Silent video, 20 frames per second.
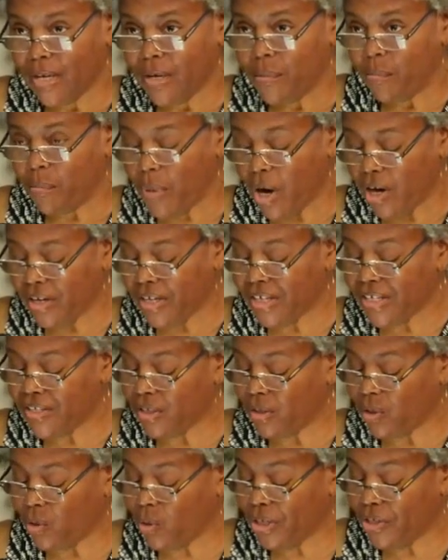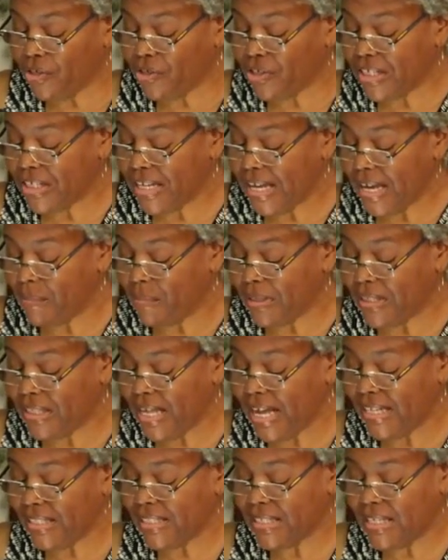Mark is a lawyer today, but
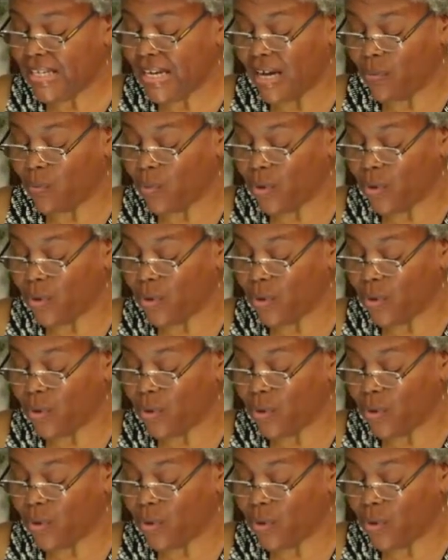that's not